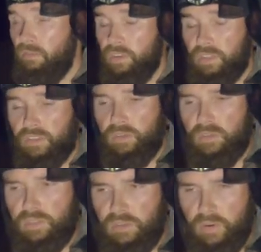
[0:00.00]
we'll just
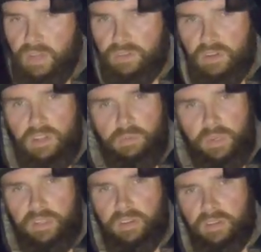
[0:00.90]
use the ranger a little
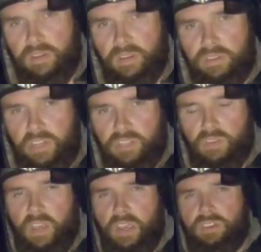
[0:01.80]
bit and change
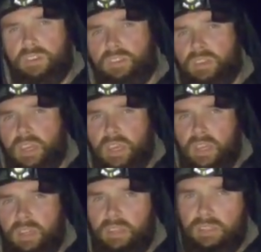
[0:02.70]
locations
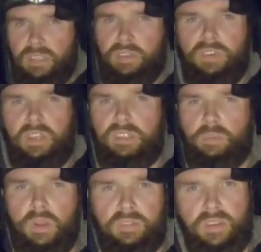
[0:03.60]
and see if we can
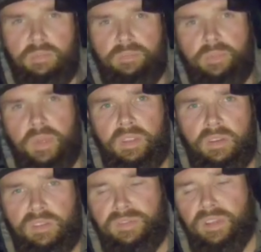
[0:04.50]
spot some in
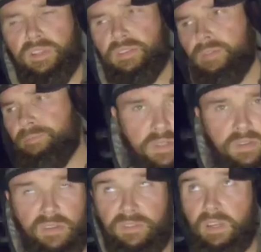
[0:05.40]
those fields.
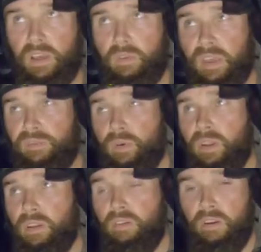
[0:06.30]
So for now we have
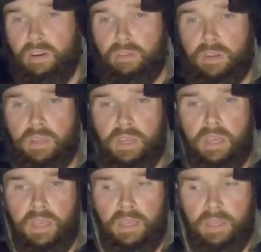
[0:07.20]
one on the ground
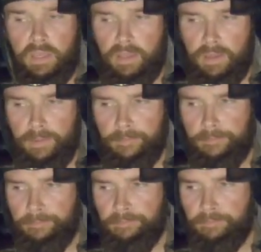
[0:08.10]

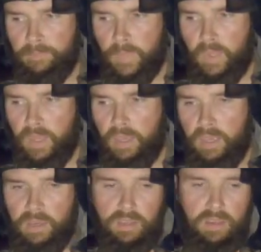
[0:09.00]
um,
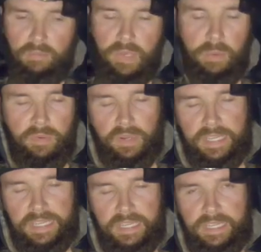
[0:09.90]
and uh, maybe we
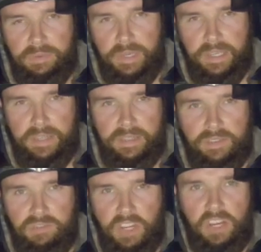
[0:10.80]
can we can
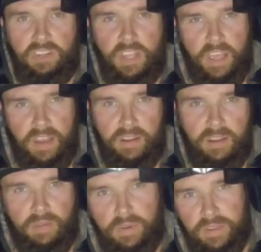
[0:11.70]
change that.
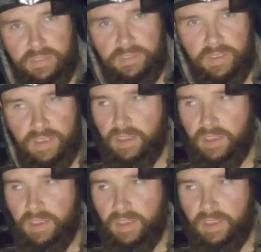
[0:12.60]
Otherwise,